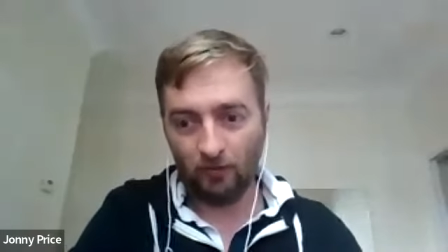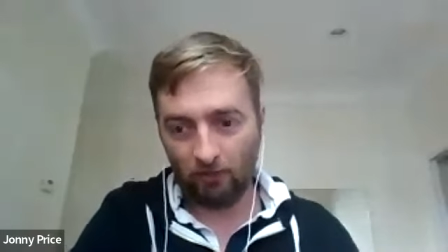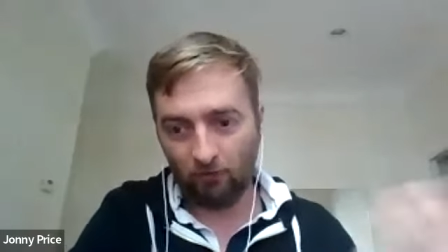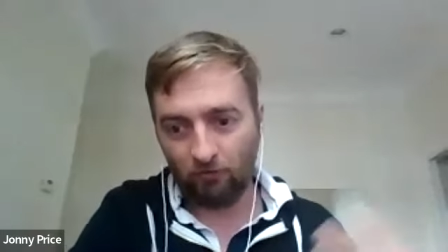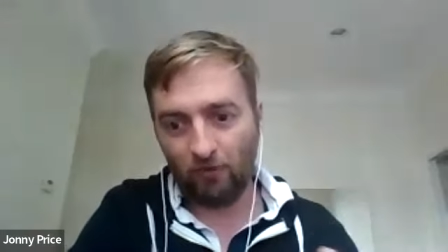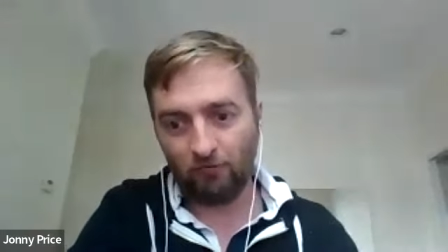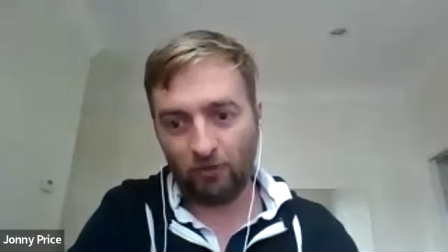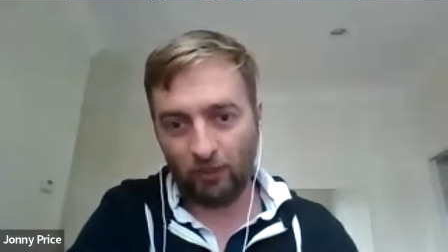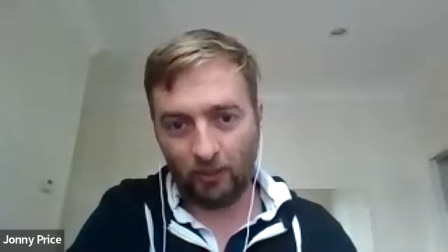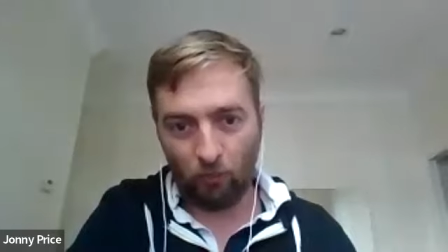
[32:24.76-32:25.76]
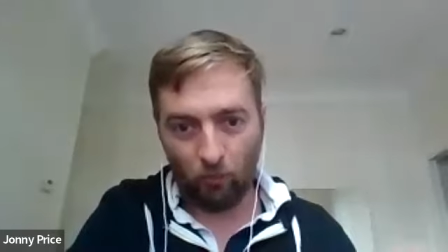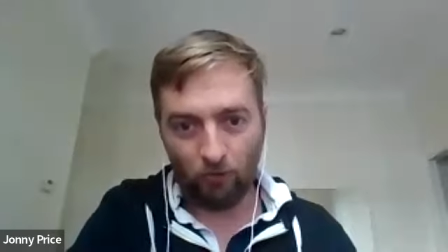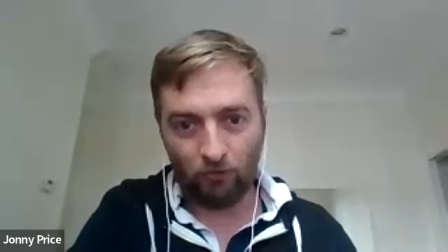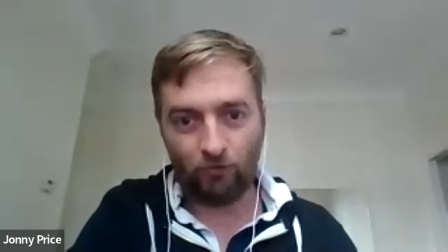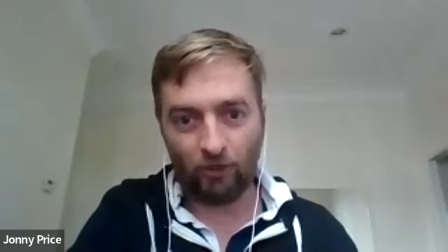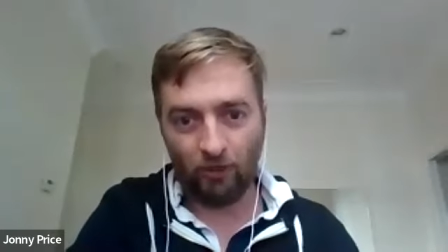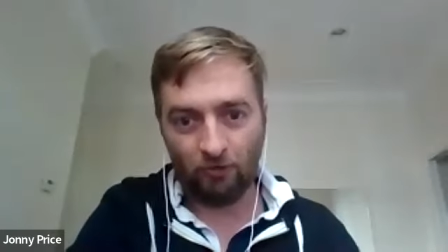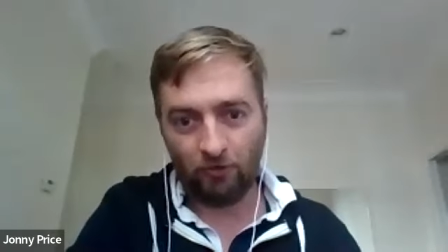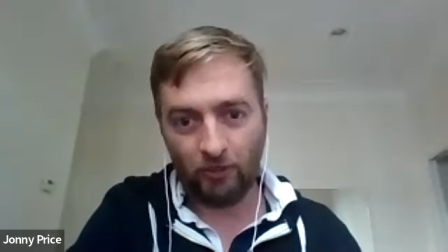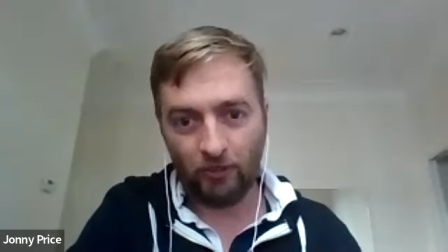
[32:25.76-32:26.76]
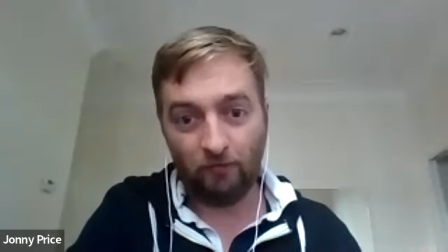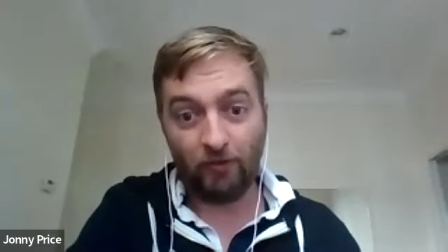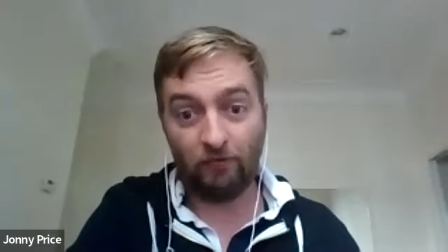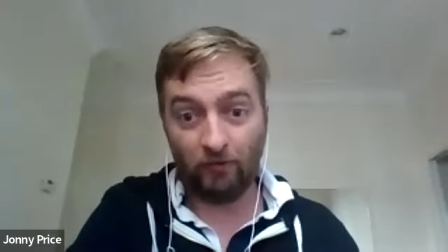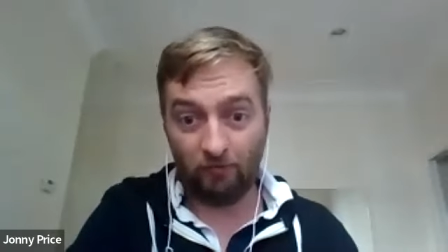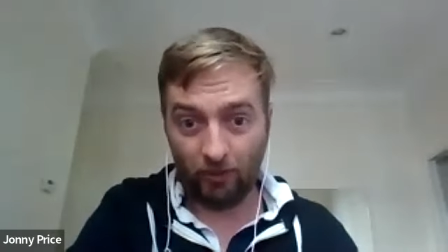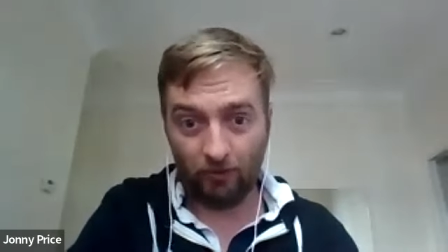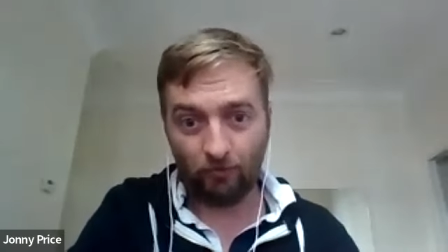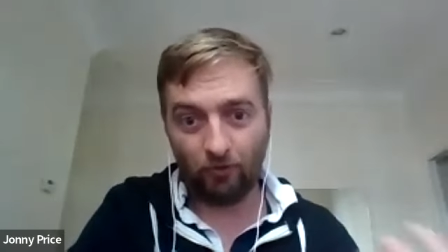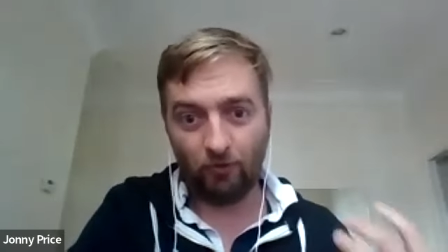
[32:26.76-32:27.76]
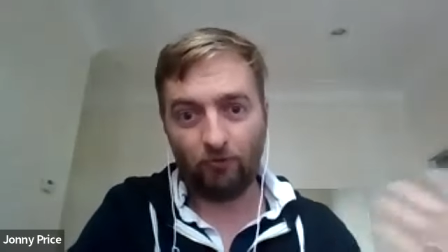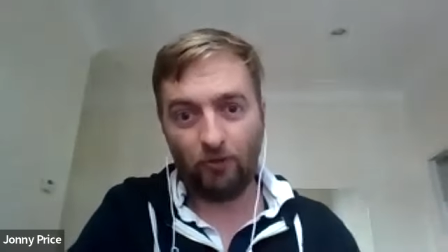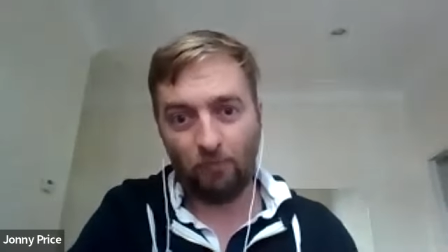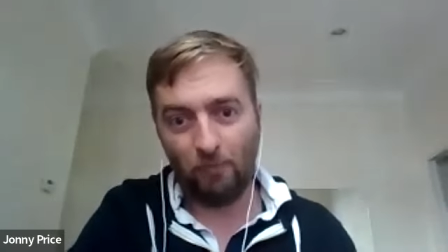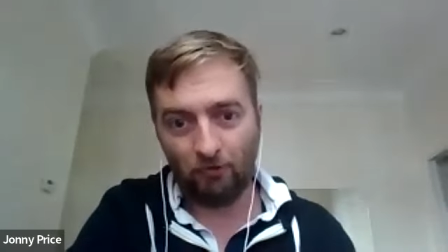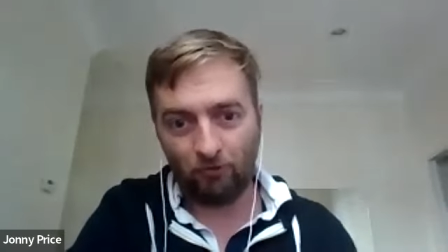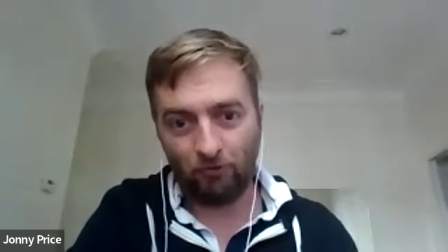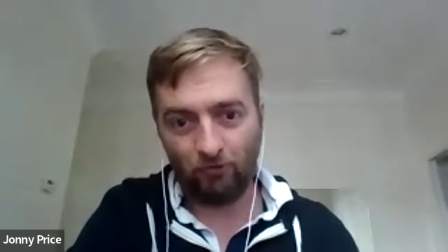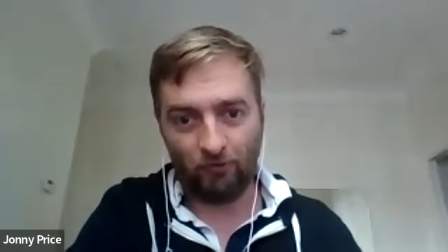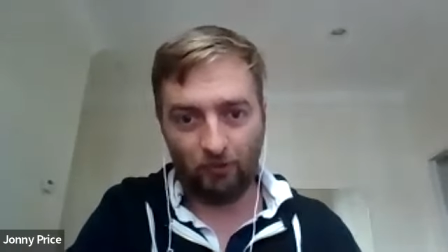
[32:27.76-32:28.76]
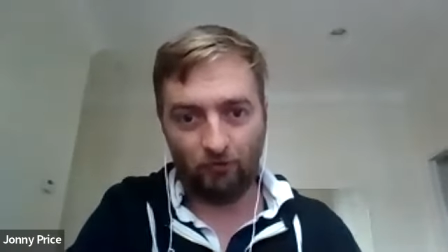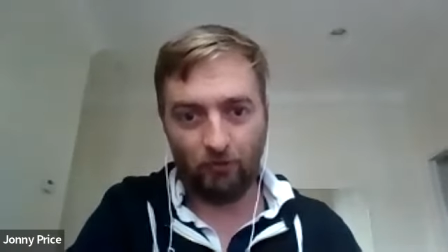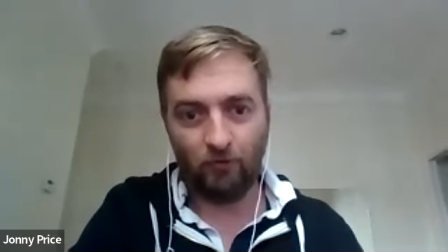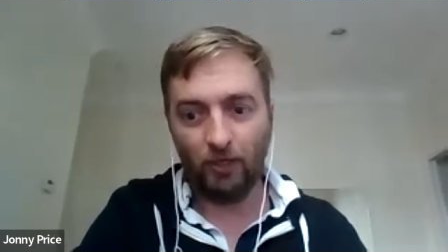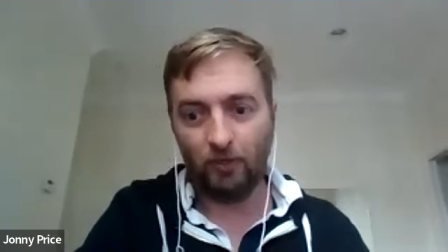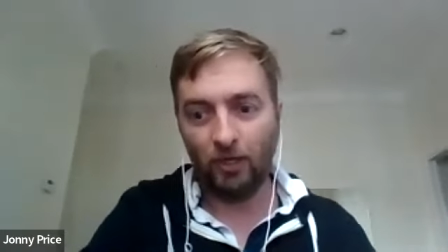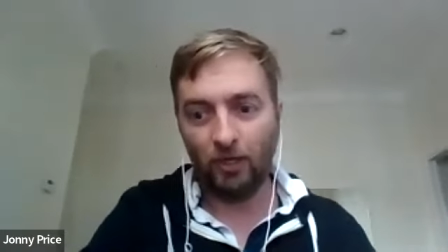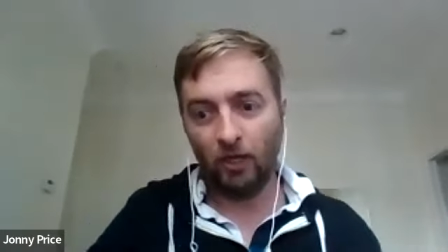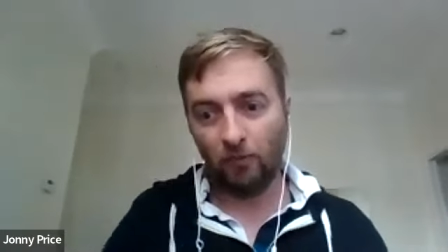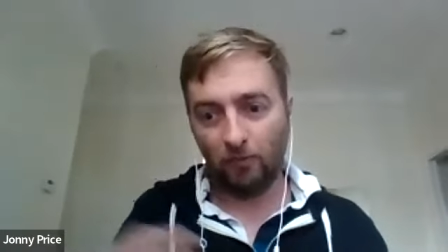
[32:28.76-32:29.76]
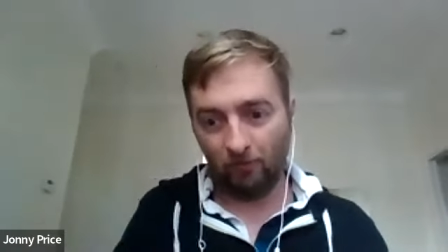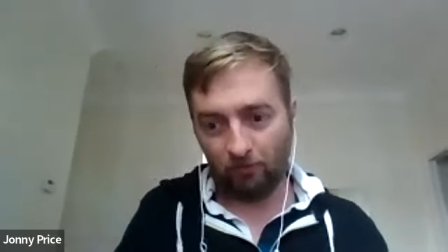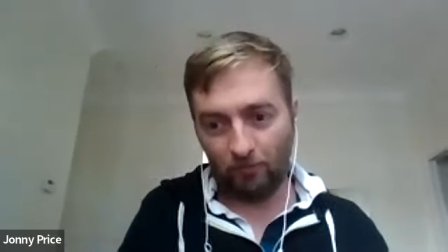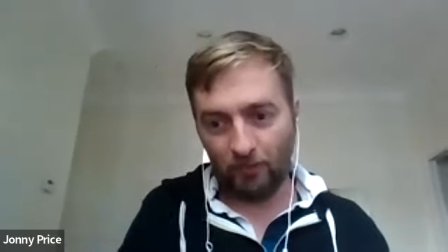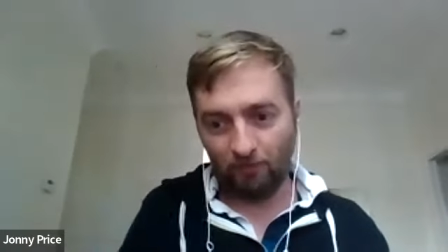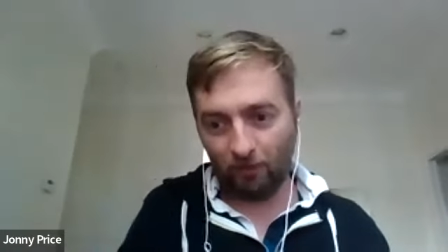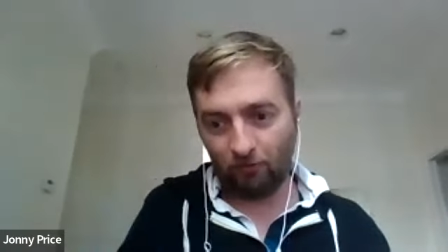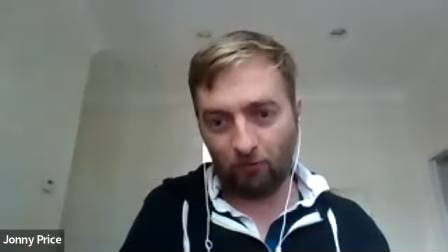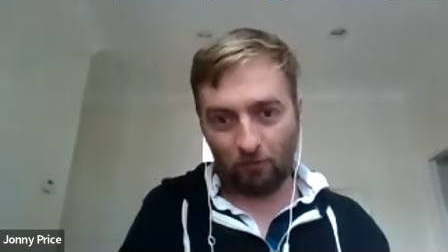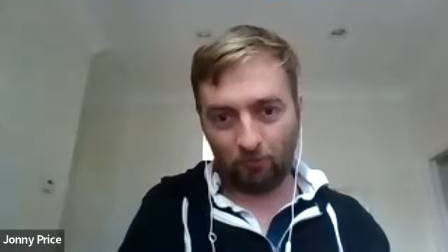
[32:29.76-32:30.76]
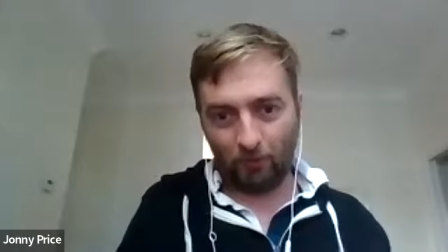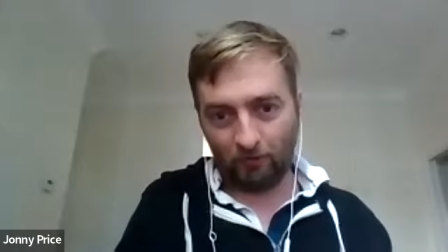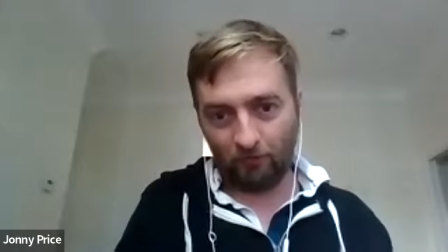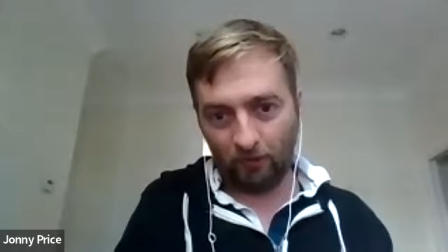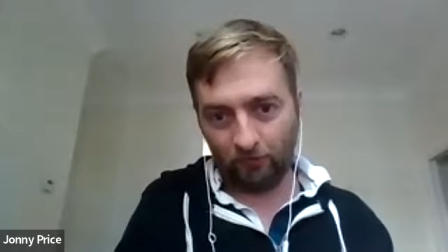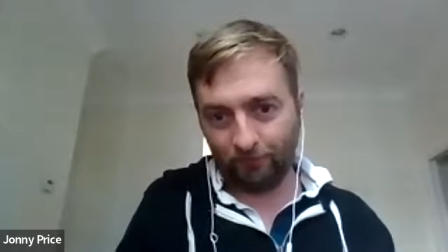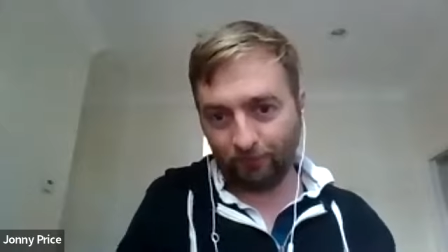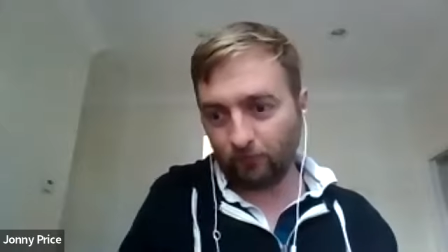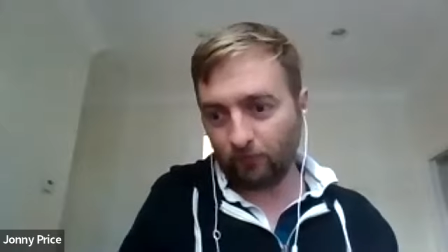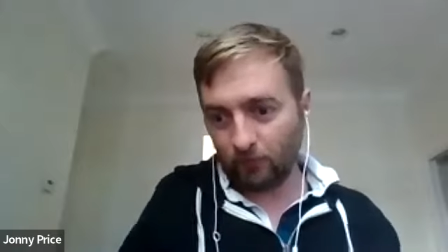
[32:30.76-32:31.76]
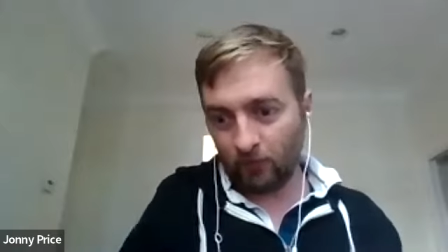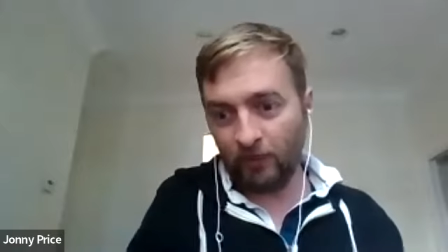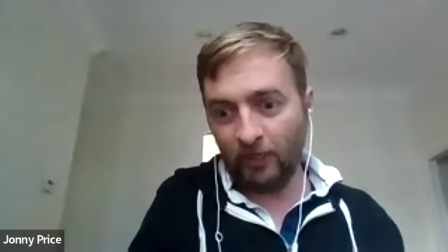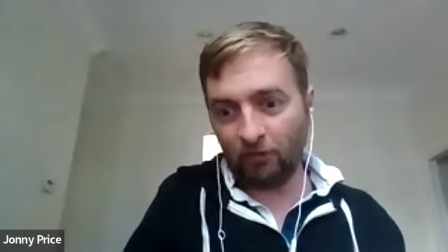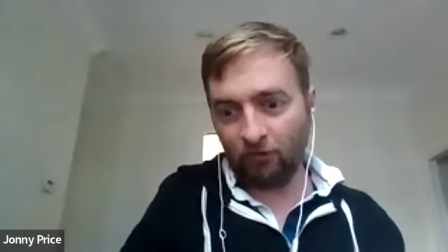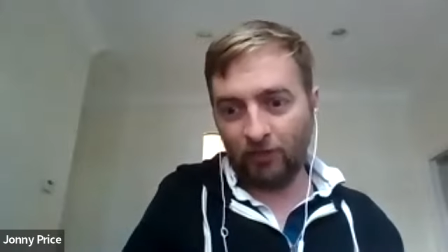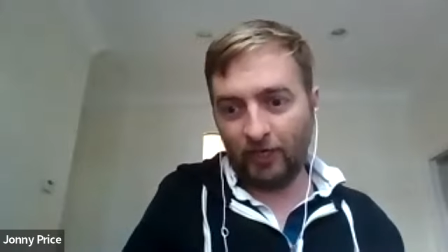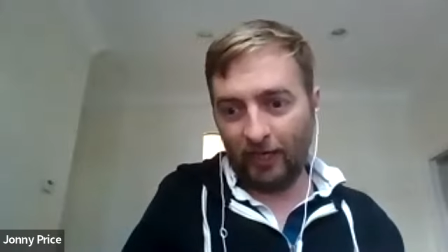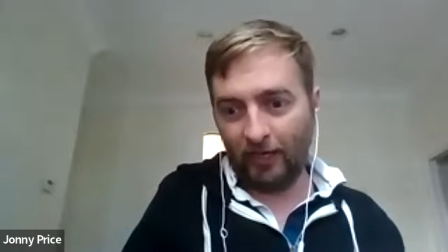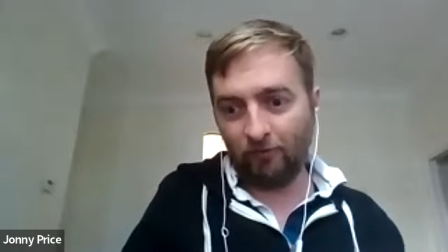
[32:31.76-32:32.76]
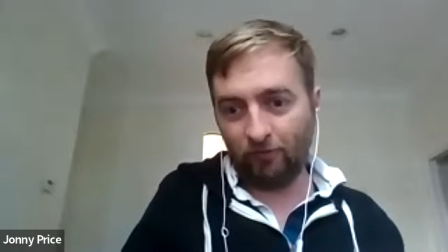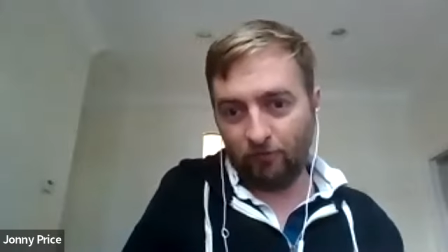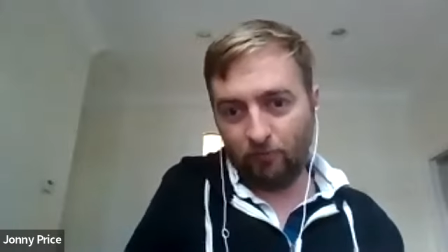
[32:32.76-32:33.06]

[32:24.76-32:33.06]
they just have to collect one signature in the event of a vote. So, it's administratively easy for them. But from the investor perspective, they actually have